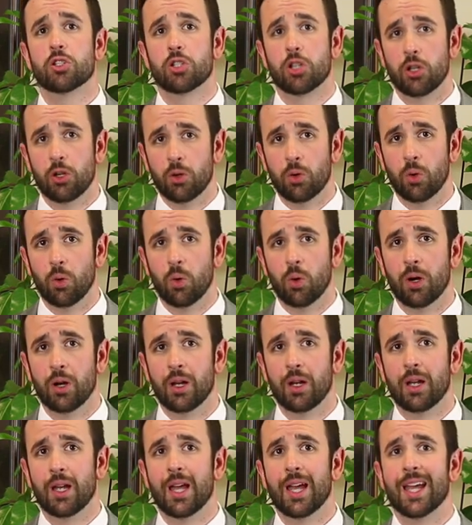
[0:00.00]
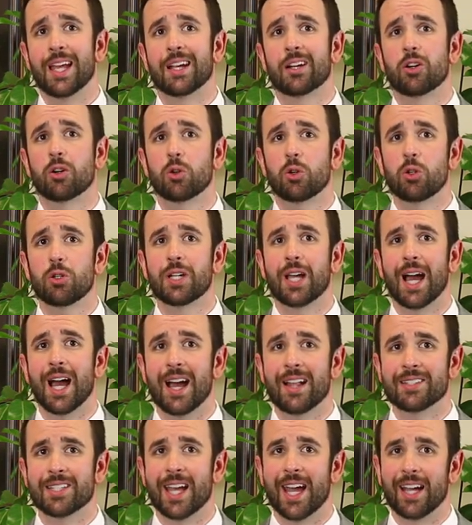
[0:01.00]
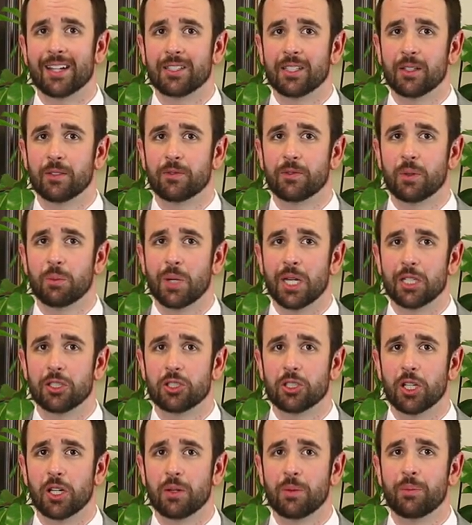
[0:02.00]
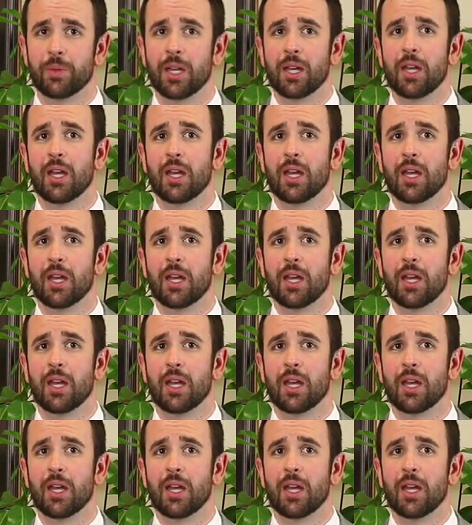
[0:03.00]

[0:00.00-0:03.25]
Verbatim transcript: Two, Include contact information.